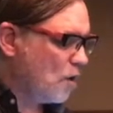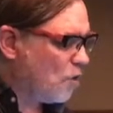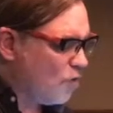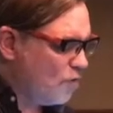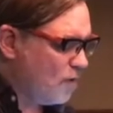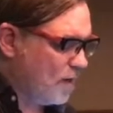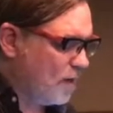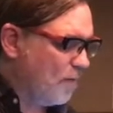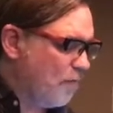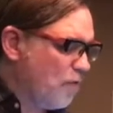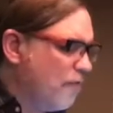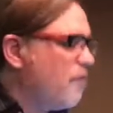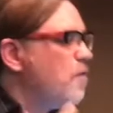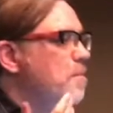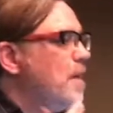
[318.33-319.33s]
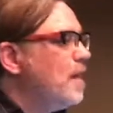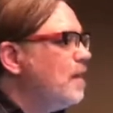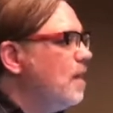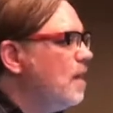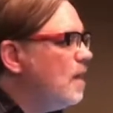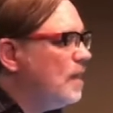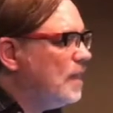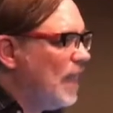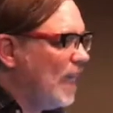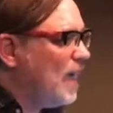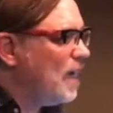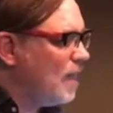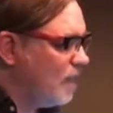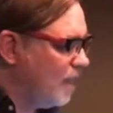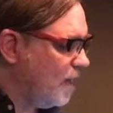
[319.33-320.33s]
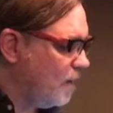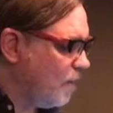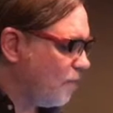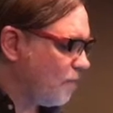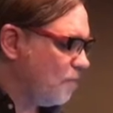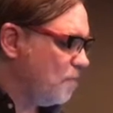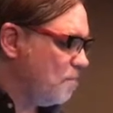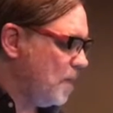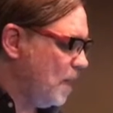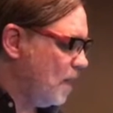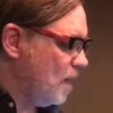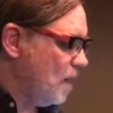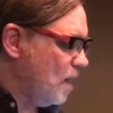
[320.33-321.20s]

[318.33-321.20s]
courtesy of the vermilion tingling through me?